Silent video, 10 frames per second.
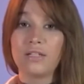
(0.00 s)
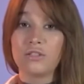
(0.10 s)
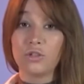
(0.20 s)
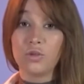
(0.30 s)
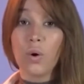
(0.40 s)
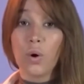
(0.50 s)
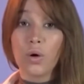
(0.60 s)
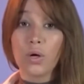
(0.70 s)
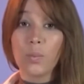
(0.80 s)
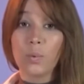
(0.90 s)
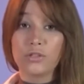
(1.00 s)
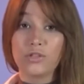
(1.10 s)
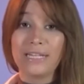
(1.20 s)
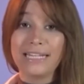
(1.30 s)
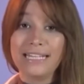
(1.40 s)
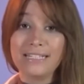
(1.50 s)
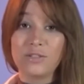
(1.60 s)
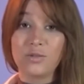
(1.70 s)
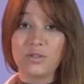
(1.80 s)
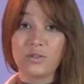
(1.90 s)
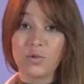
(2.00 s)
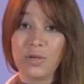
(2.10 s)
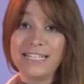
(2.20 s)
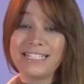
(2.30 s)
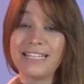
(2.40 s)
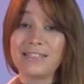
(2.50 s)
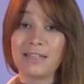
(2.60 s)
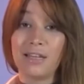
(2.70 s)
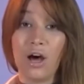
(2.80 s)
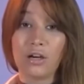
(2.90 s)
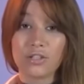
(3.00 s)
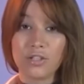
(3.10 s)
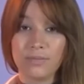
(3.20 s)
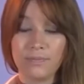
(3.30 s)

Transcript: The door which leads to the street is locked.